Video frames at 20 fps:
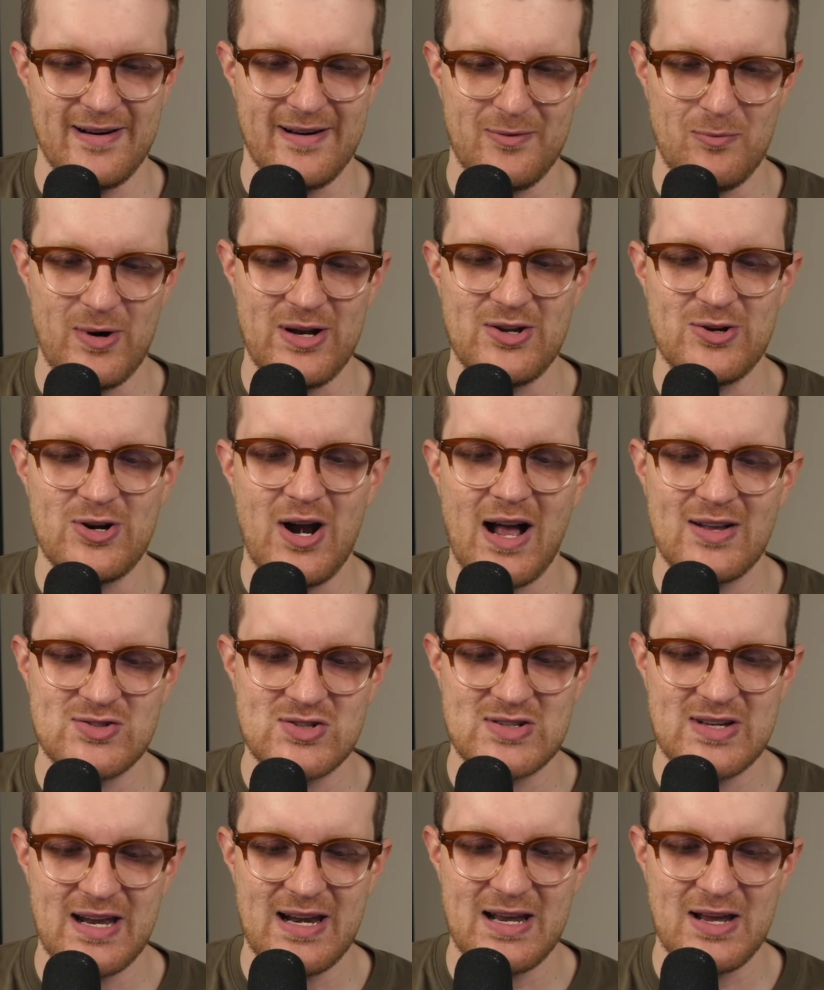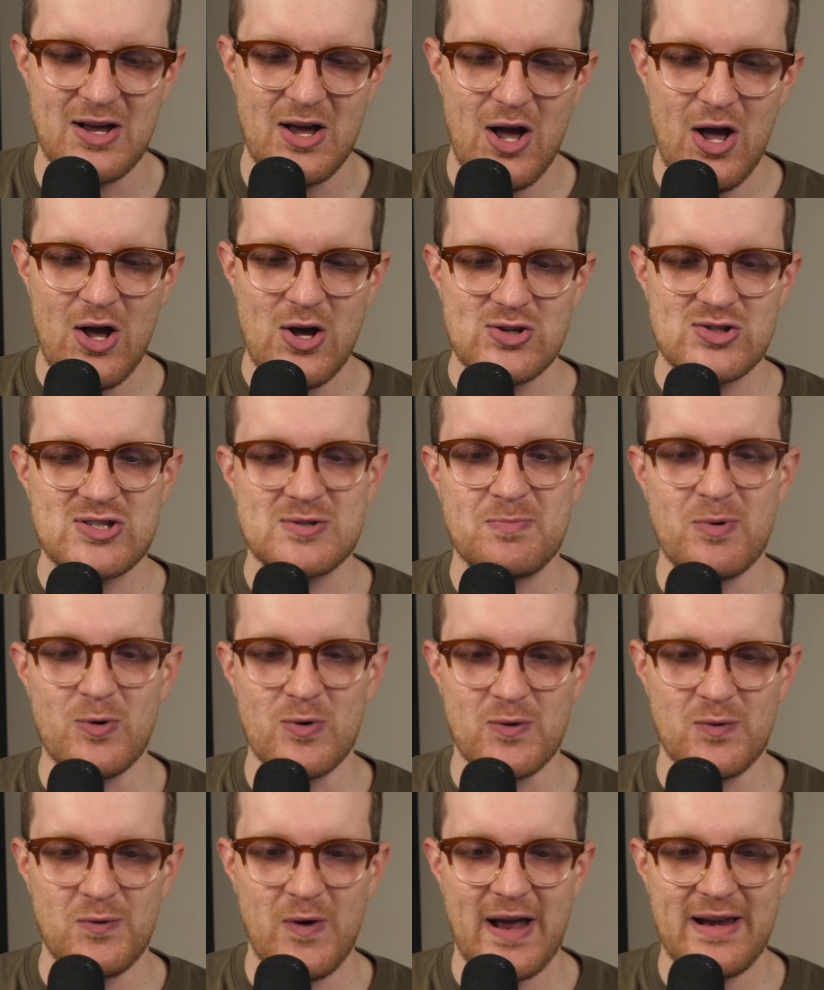when you're not just getting
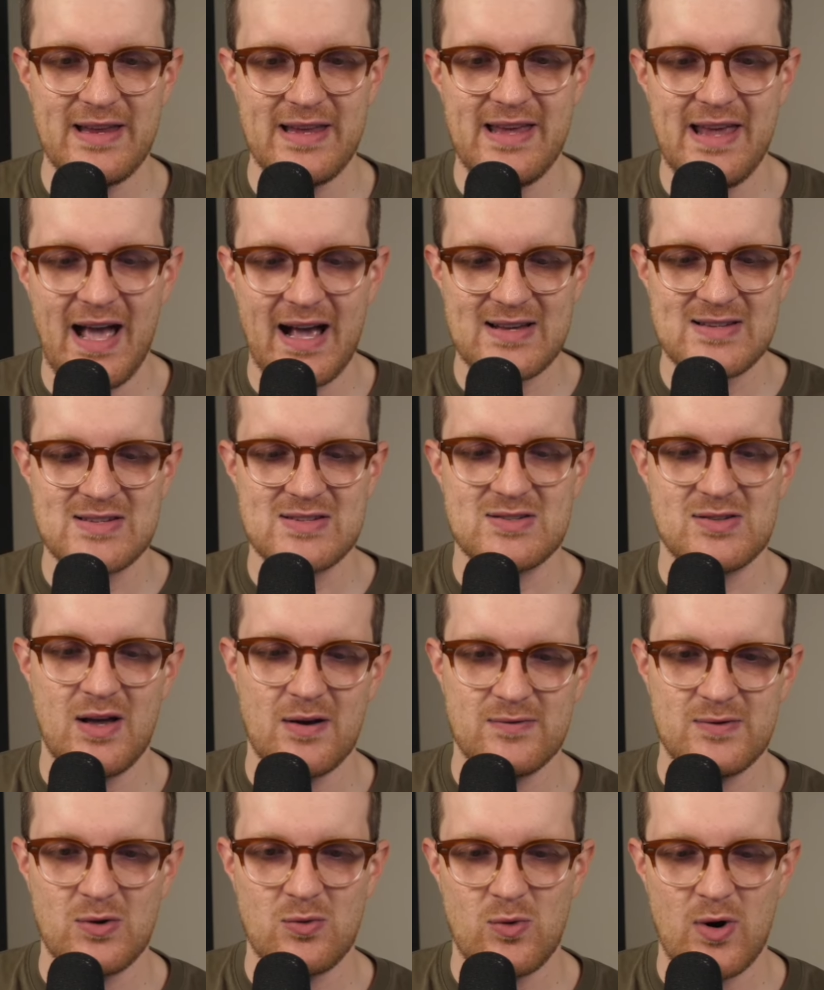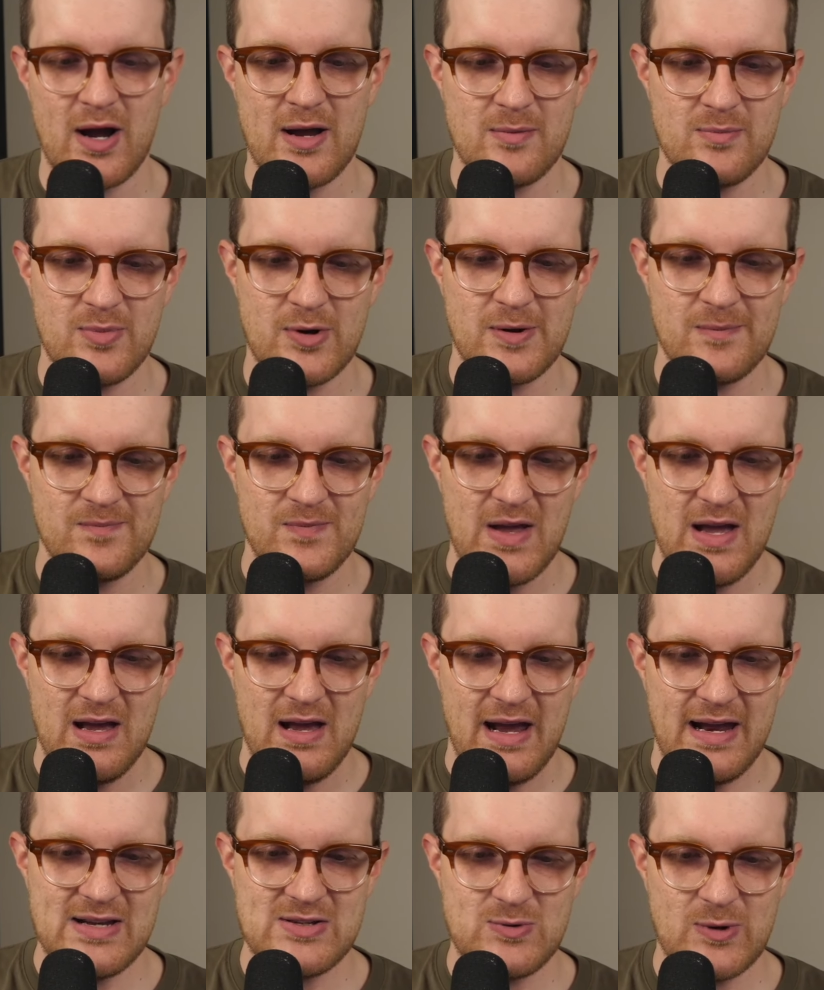spoon-fed EXs left and right, but
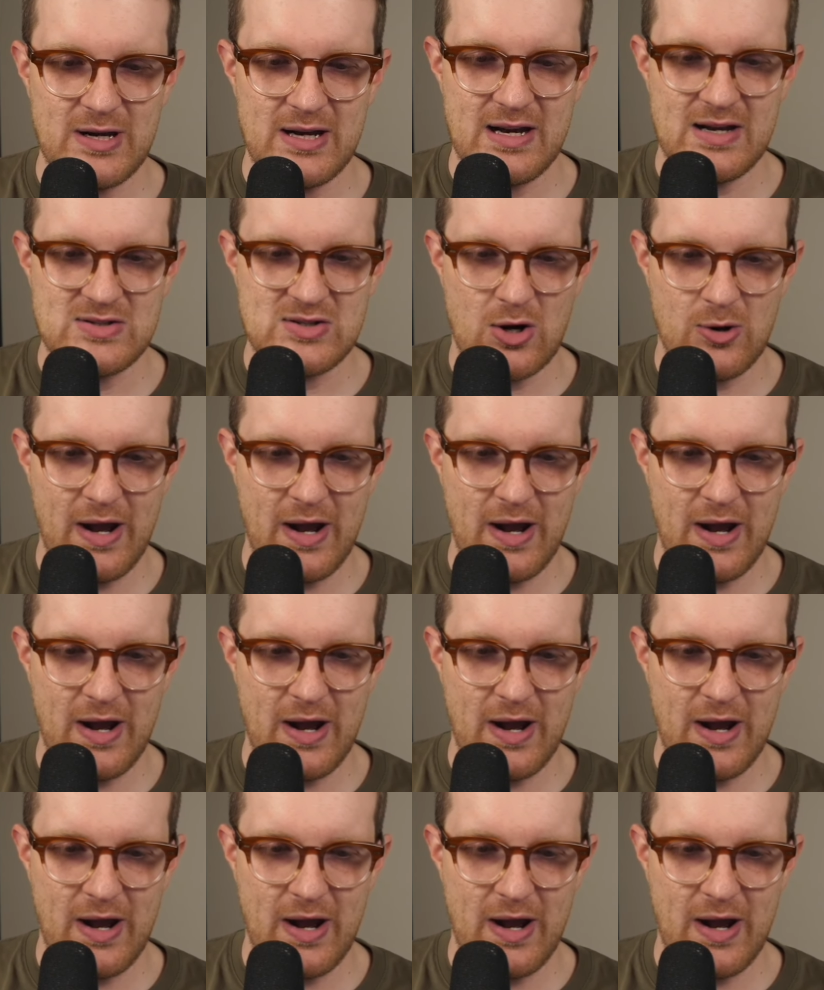it is what it is.